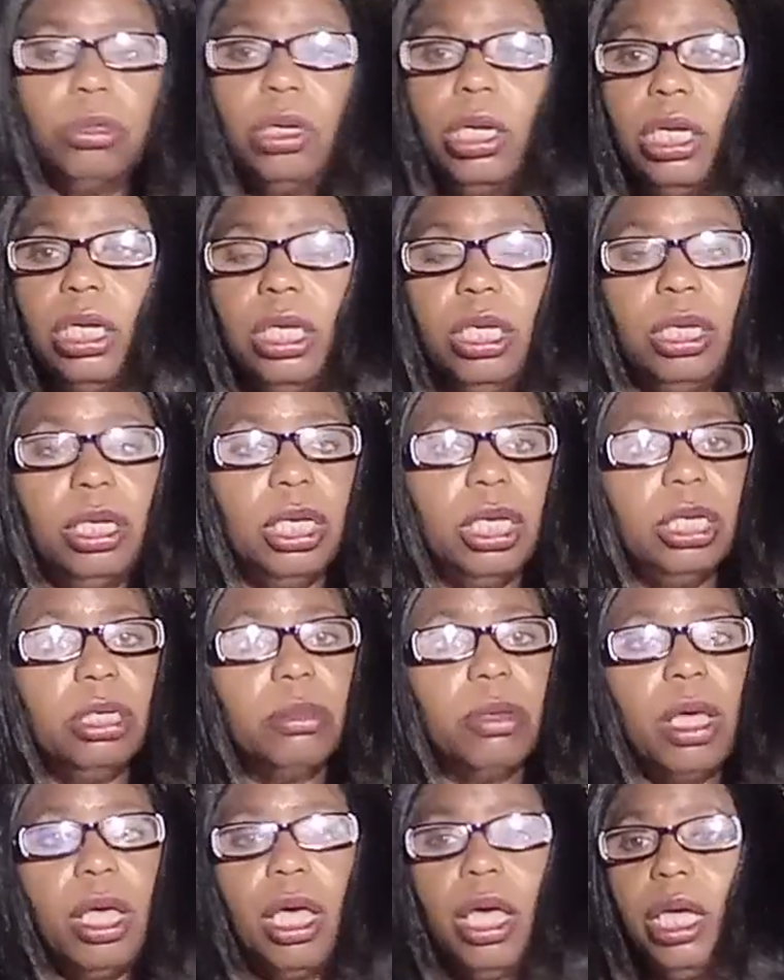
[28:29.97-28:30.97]
He
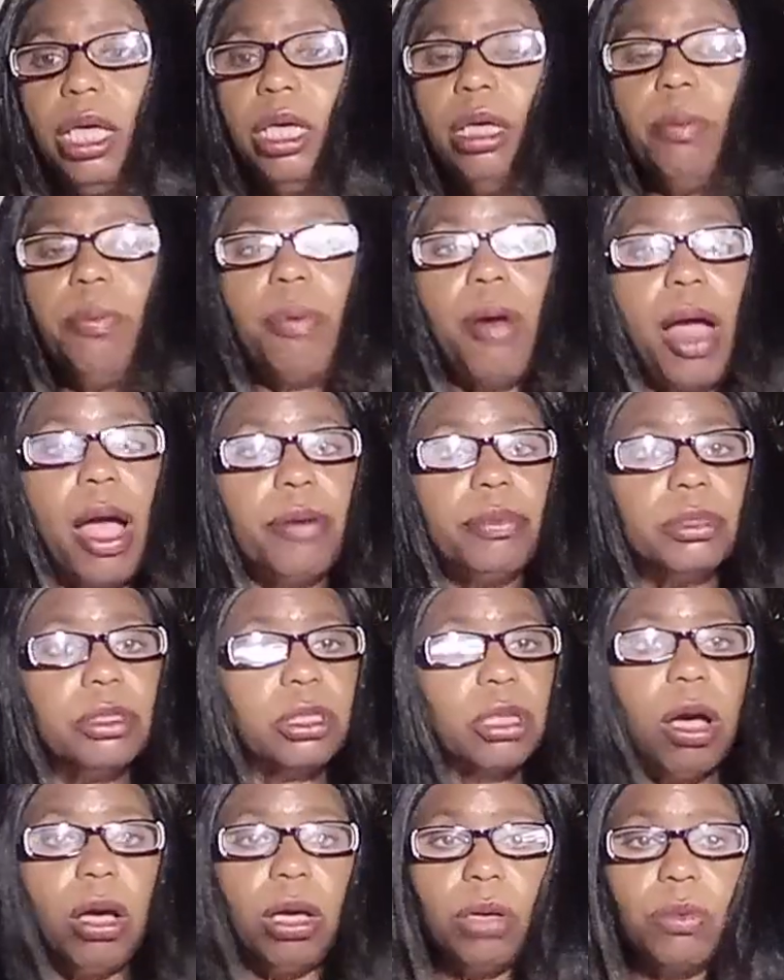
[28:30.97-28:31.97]
probably
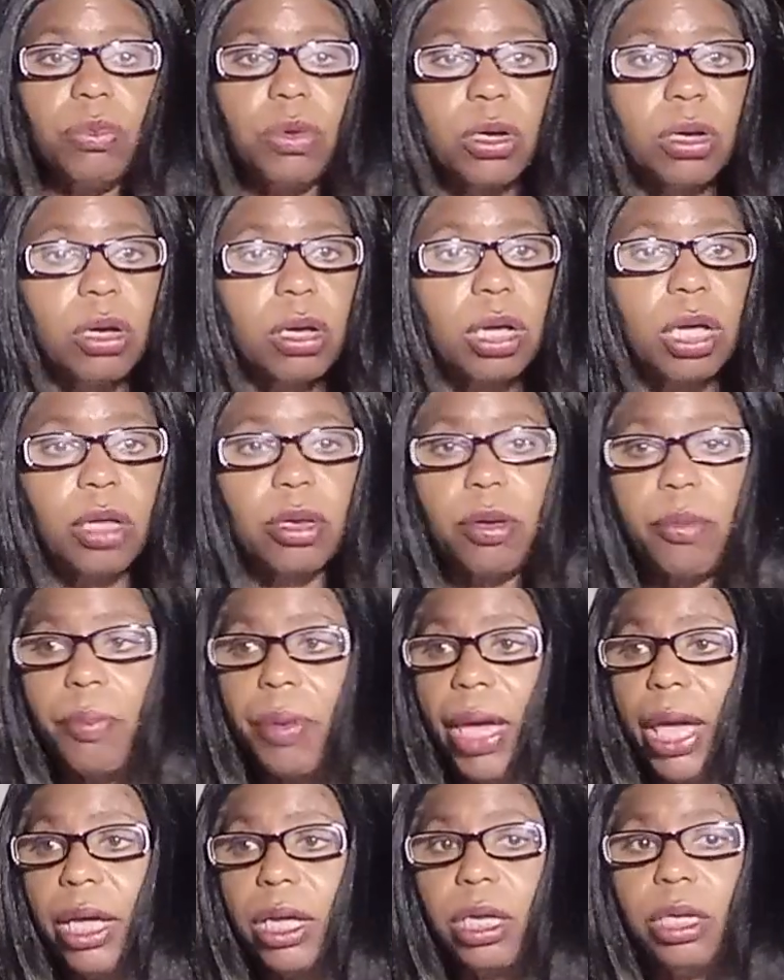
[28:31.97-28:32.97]
thought it wasn't gonna come to
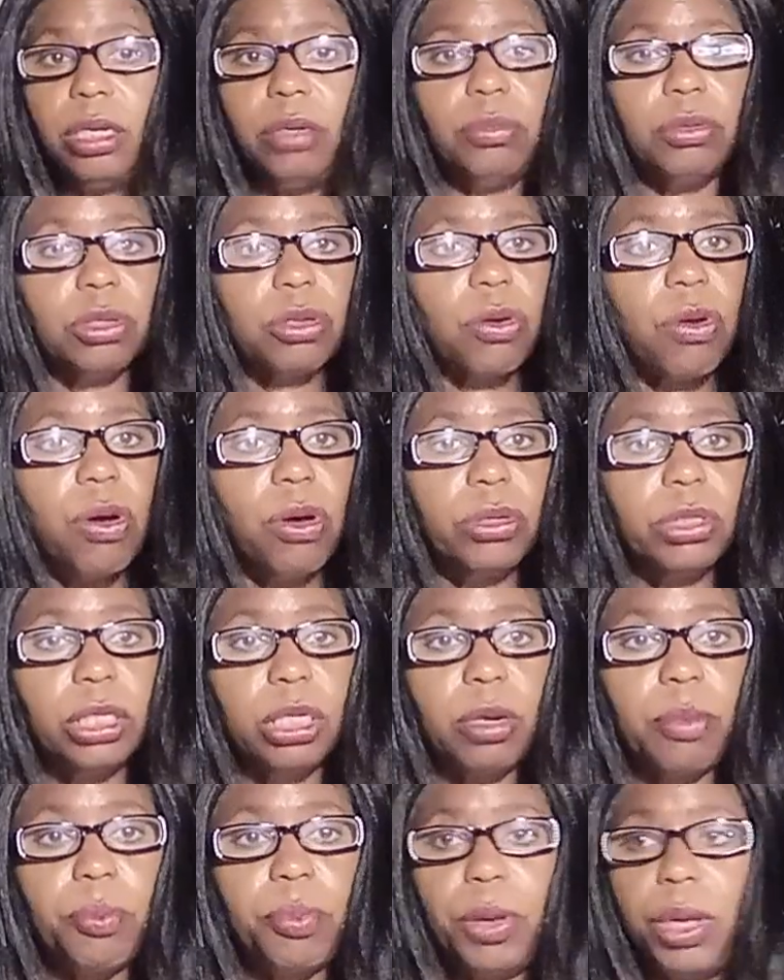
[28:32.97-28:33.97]
pass because he was thrown in the
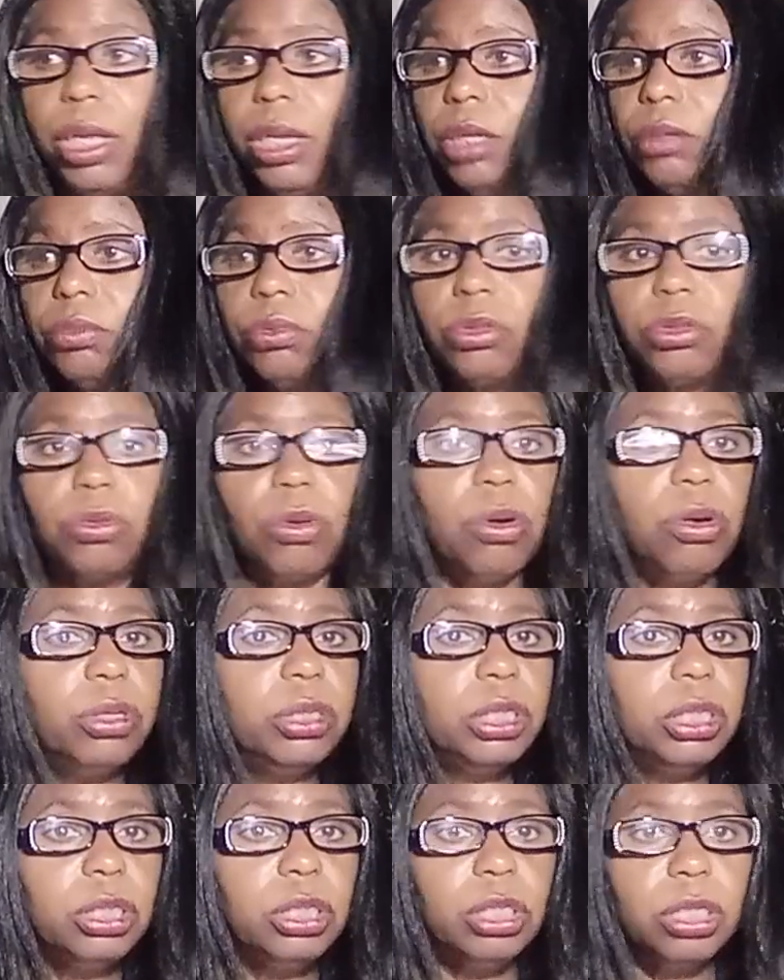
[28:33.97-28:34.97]
pit, he was thrown
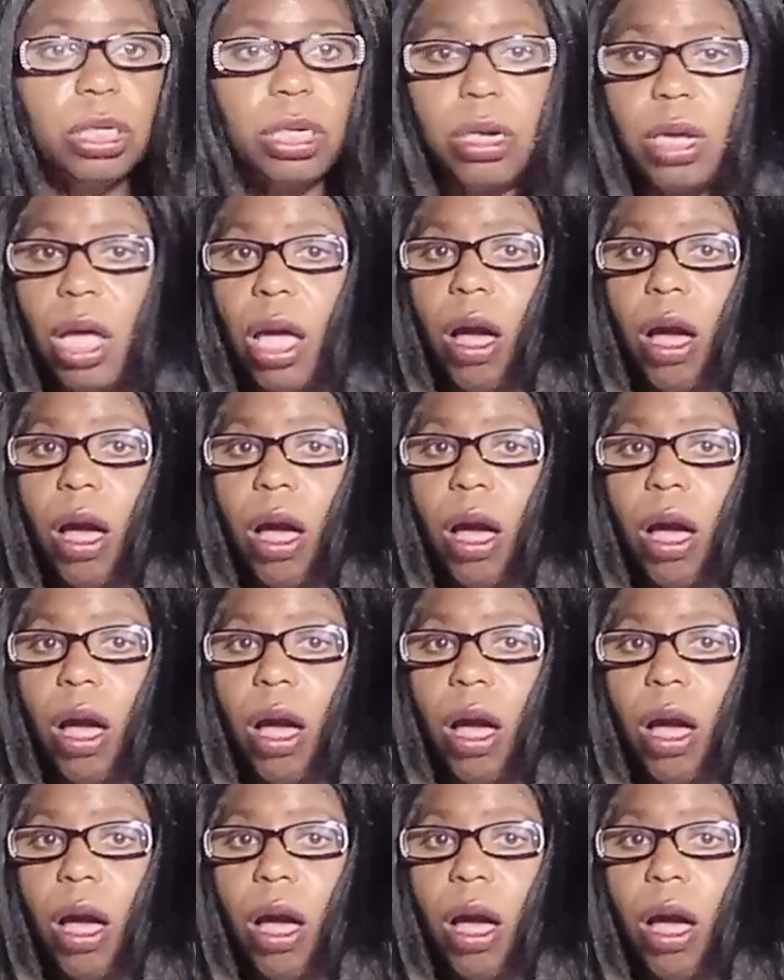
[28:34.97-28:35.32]
in jail,